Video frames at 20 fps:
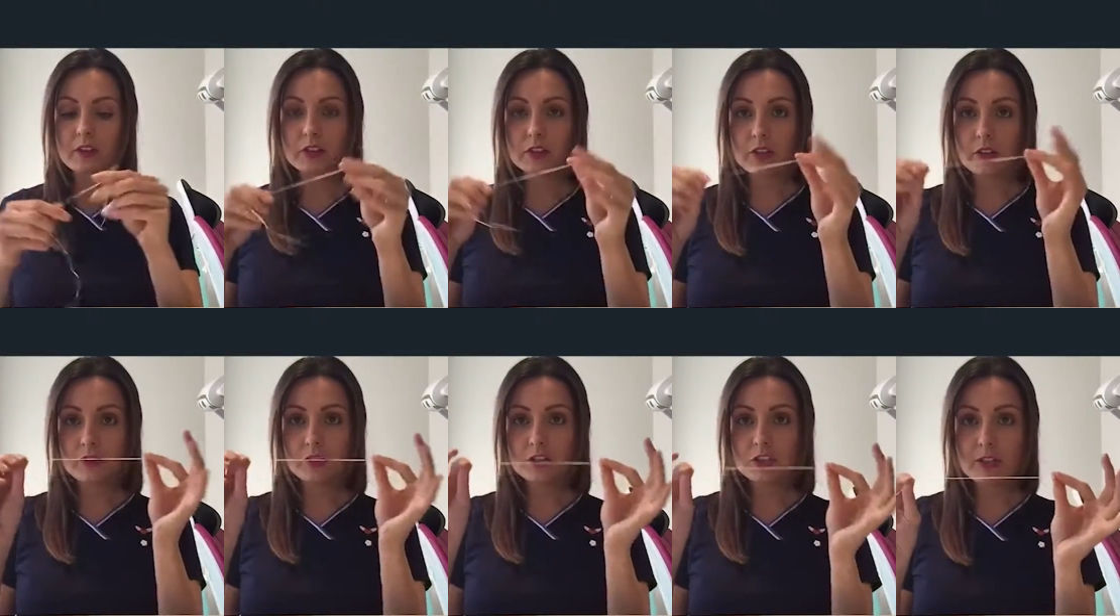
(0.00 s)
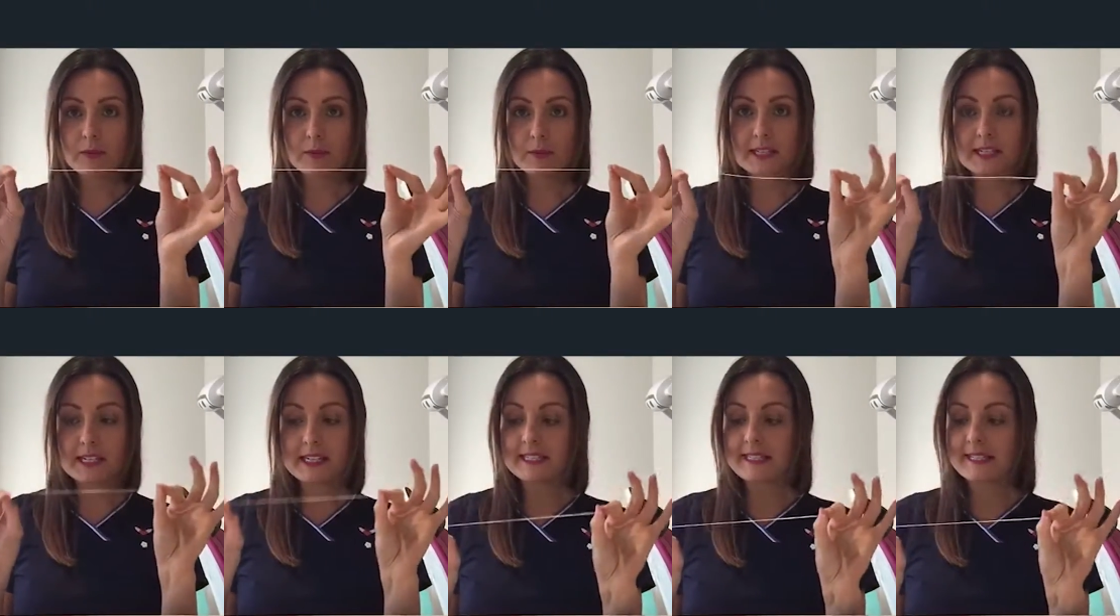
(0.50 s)
So the
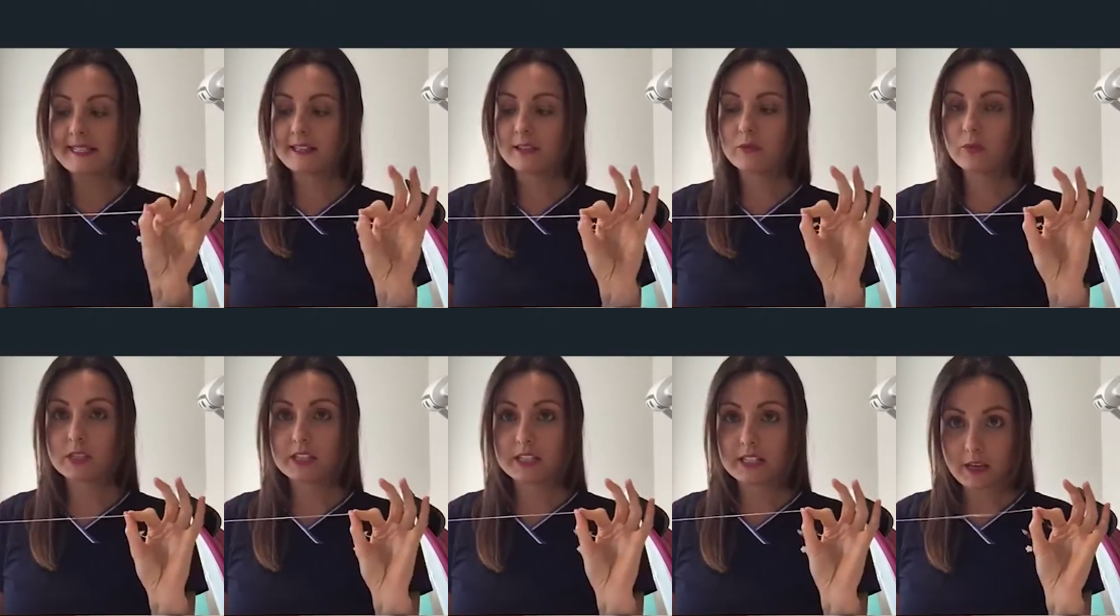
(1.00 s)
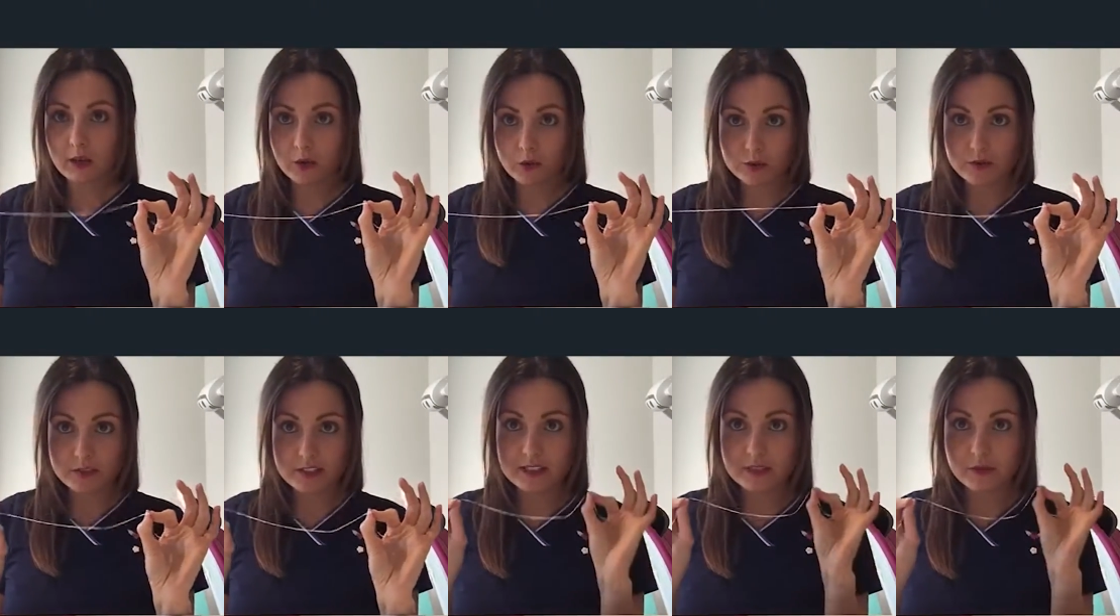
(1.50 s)
cheapest and easiest one to get
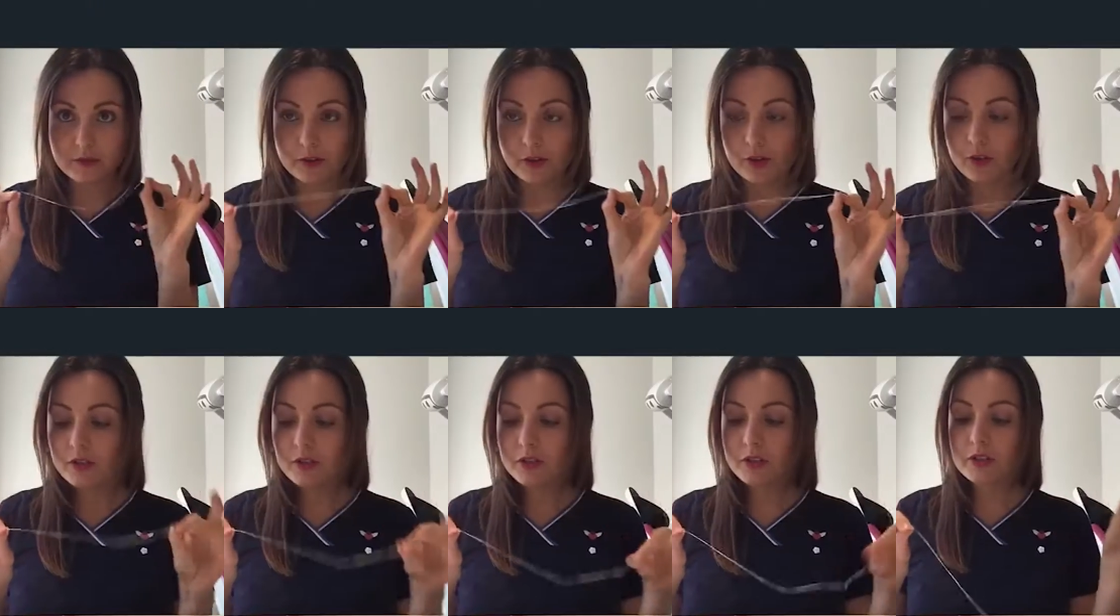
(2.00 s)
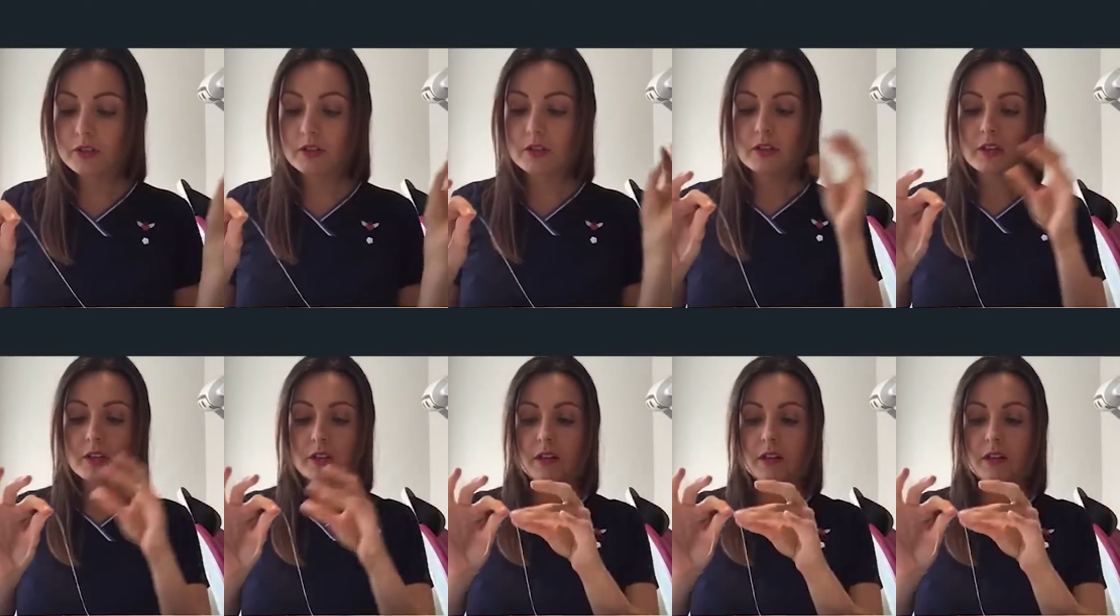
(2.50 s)
hold of is the floss.